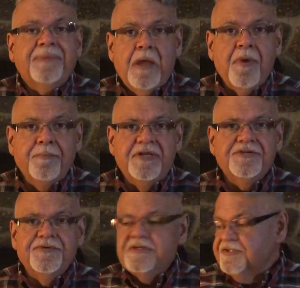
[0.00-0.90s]
Now, when we
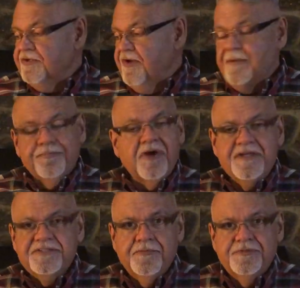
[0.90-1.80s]
do this, the great
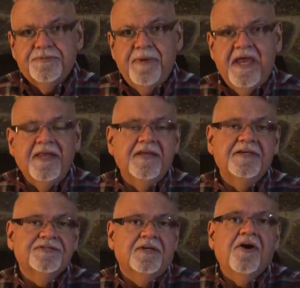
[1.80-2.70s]
price that was paid
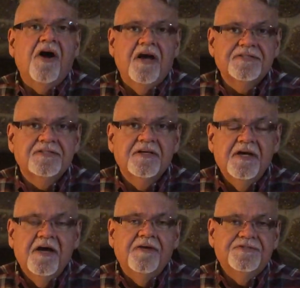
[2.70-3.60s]
is the cost
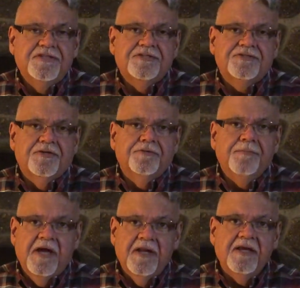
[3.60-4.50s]
of Jesus' own
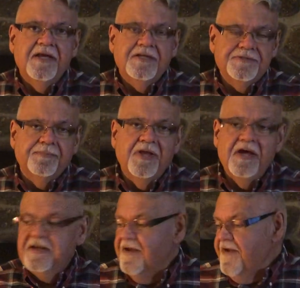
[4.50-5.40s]
body and his
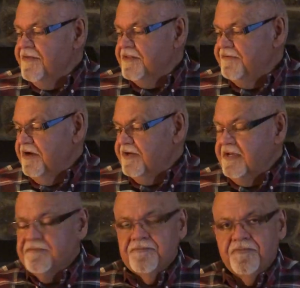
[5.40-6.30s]
blood. The
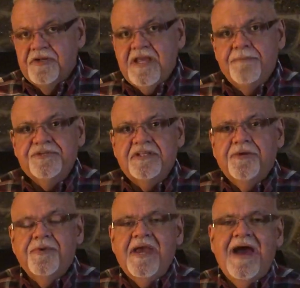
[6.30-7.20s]
very redemption
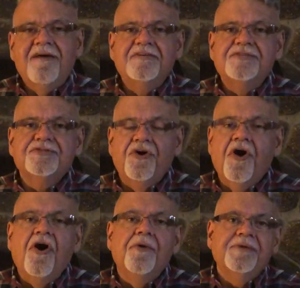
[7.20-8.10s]
that we have is
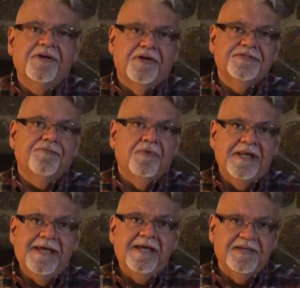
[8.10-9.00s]
all because of
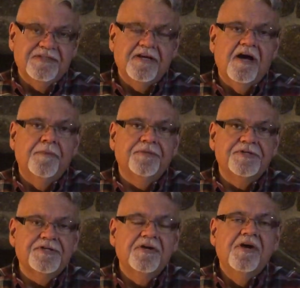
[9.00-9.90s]
what he has
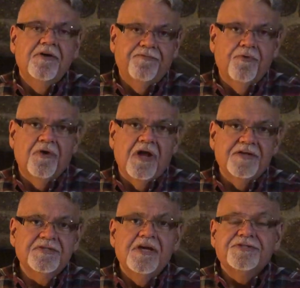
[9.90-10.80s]
accomplished for
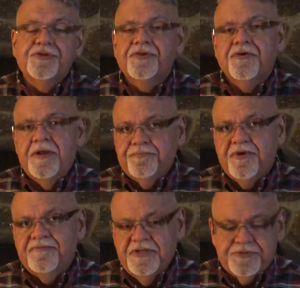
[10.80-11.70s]
us. So the great
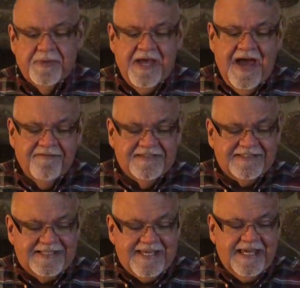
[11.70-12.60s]
privilege we have is
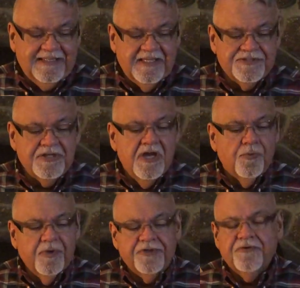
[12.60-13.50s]
to take this
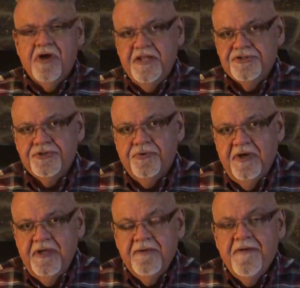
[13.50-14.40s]
with great
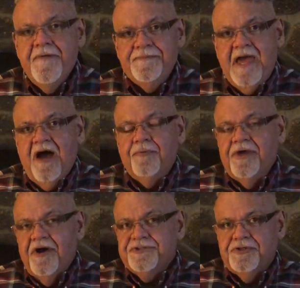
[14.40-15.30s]
joy. Now,
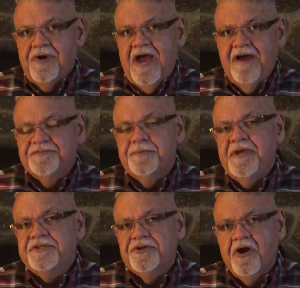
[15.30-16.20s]
we also have to
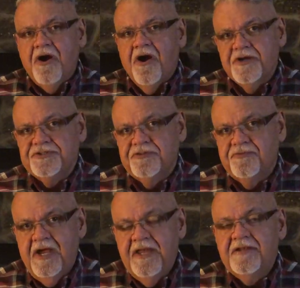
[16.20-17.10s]
make sure our hearts are
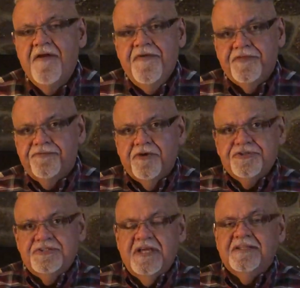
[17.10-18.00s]
right. The
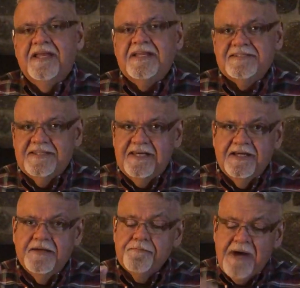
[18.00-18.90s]
first thing that is
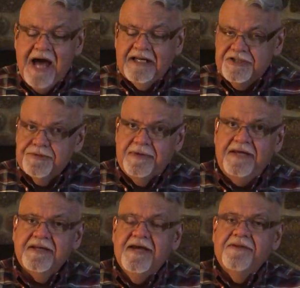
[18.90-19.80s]
the
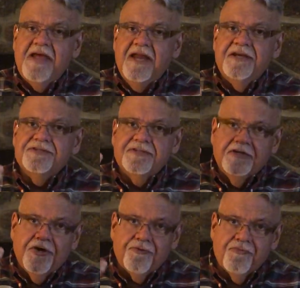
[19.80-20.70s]
admonishment, that is
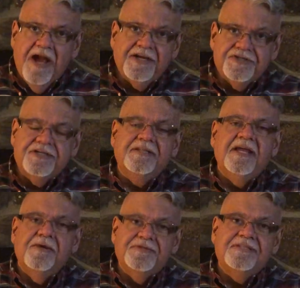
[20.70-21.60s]
the correction
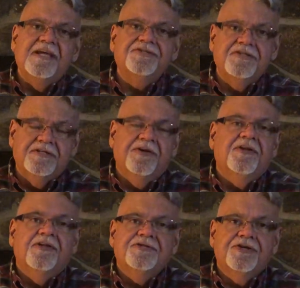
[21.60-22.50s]
that it was necessary
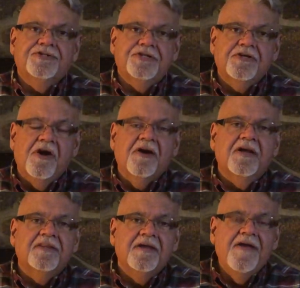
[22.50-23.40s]
to the church at
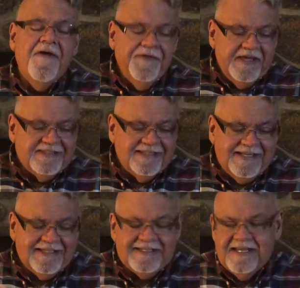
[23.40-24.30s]
Corinth, is
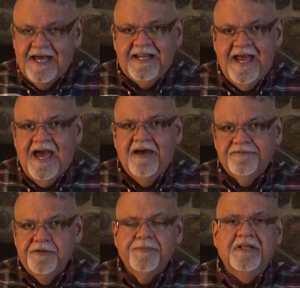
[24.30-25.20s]
they did not have
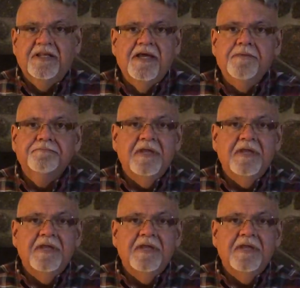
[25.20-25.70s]
humility.